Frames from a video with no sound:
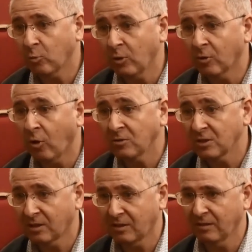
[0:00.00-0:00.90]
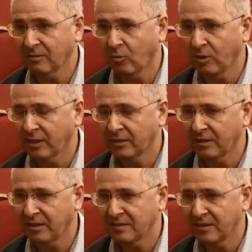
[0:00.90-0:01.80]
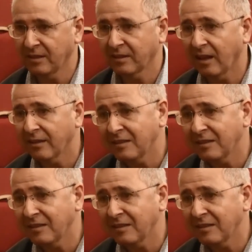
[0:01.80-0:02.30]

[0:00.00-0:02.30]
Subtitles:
will cost collecting this data.